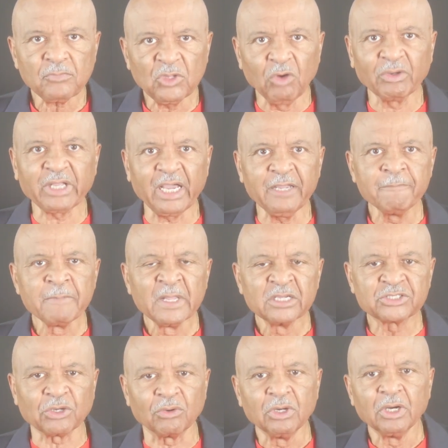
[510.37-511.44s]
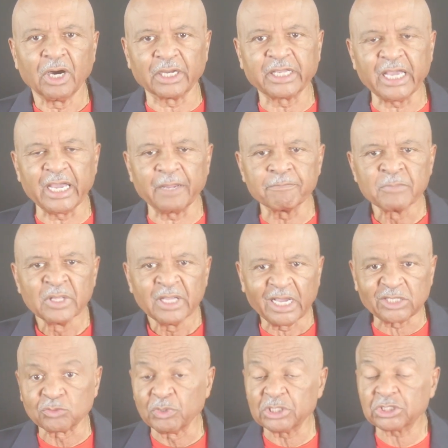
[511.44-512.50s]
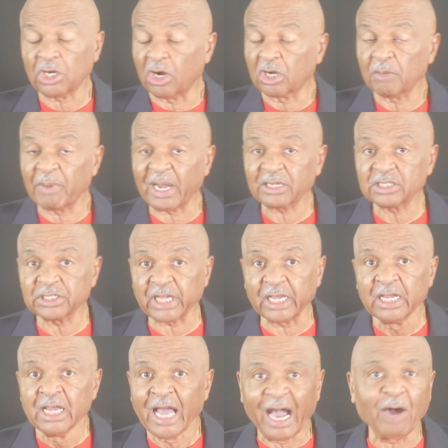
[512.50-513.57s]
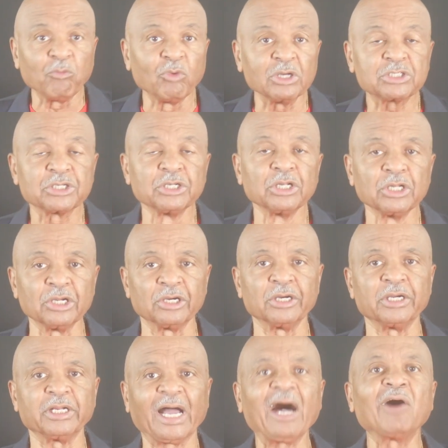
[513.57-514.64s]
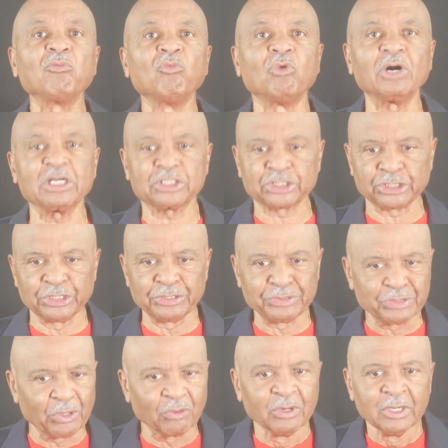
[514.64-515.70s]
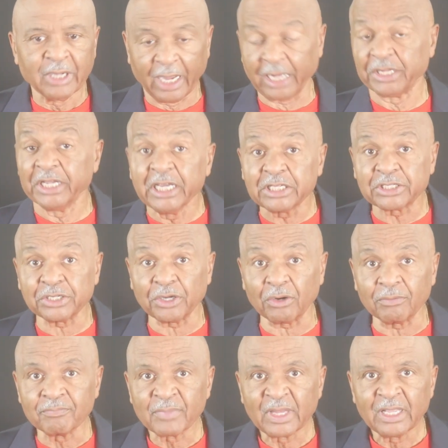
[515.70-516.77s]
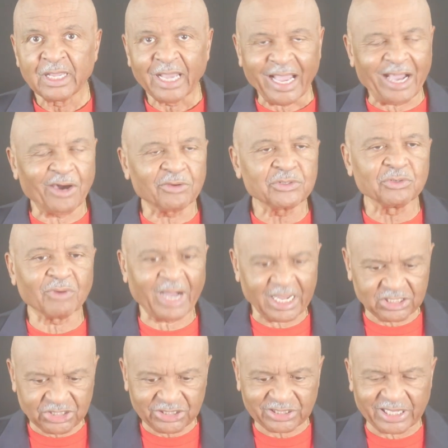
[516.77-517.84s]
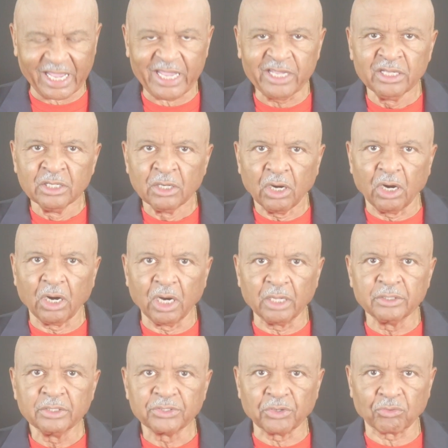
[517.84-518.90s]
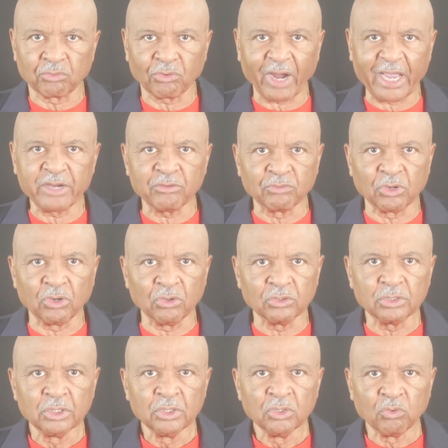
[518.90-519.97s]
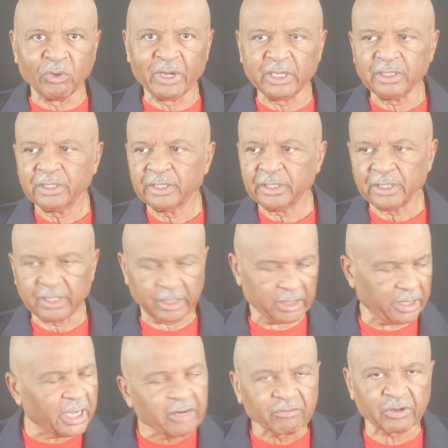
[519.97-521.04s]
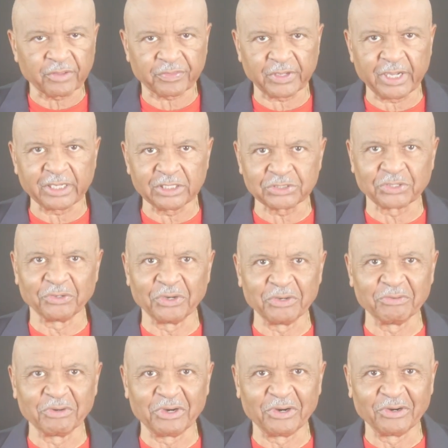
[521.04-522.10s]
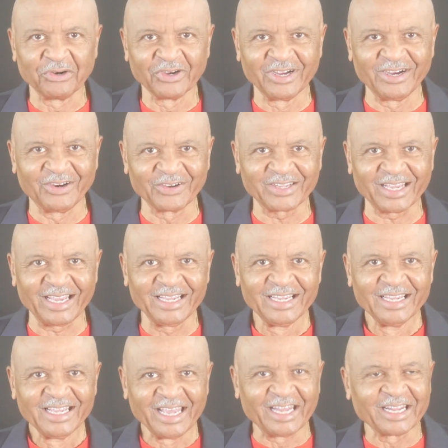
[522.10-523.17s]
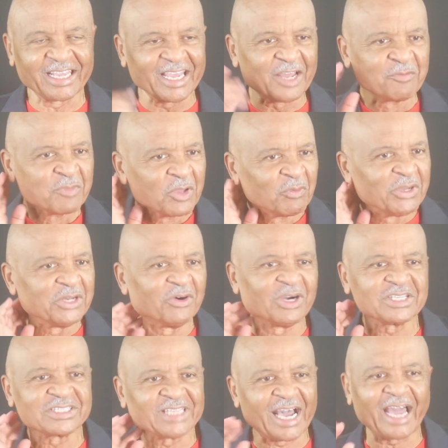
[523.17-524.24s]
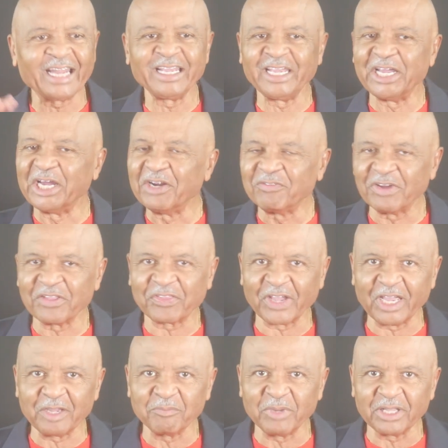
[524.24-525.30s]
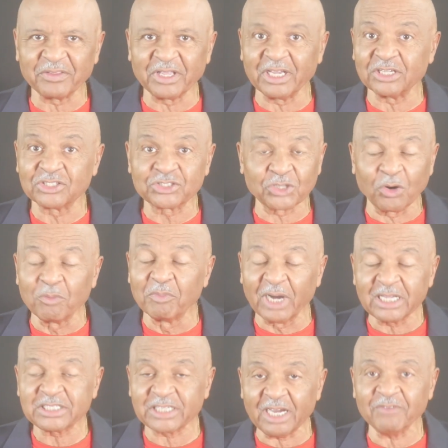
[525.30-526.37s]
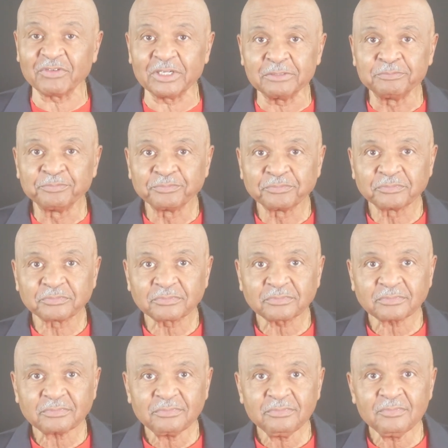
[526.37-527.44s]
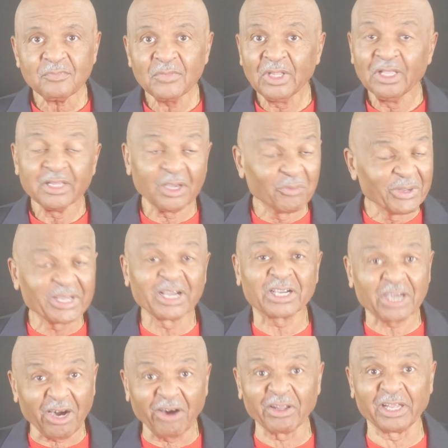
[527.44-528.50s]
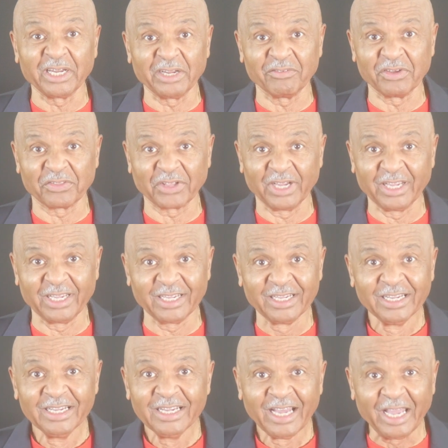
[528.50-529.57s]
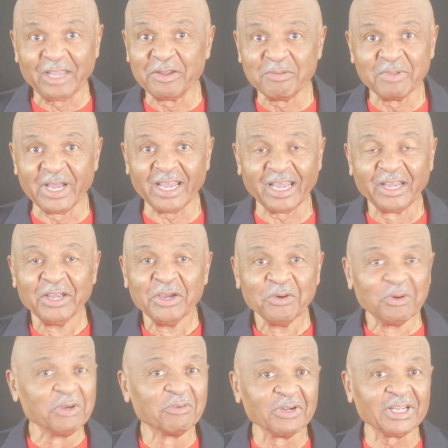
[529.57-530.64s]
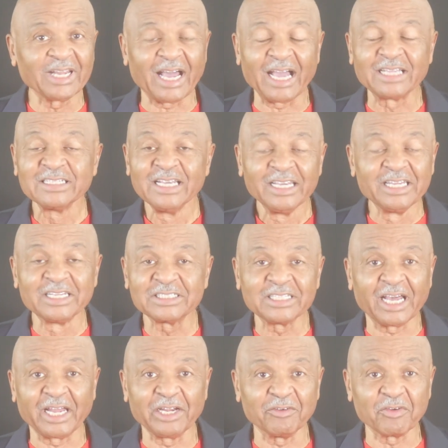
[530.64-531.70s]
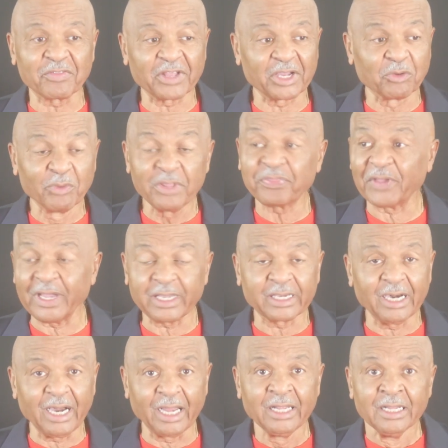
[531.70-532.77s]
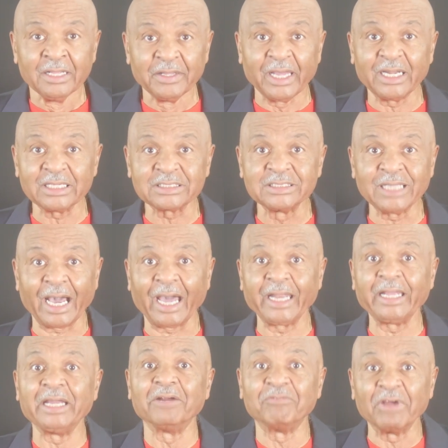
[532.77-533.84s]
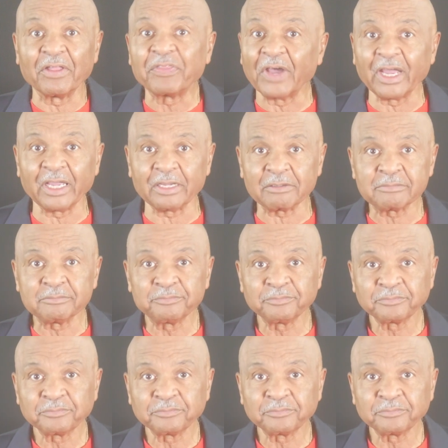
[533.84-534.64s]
Okay, so again, as we talk about today, I want to learn, I want to know, I need to know, how do I stay on the right road when everything is going wrong? Okay, and again, we know it's not everything, but there's so much of it that we can call it everything. Amen. We realize it is not everything. We thank God that it's not everything,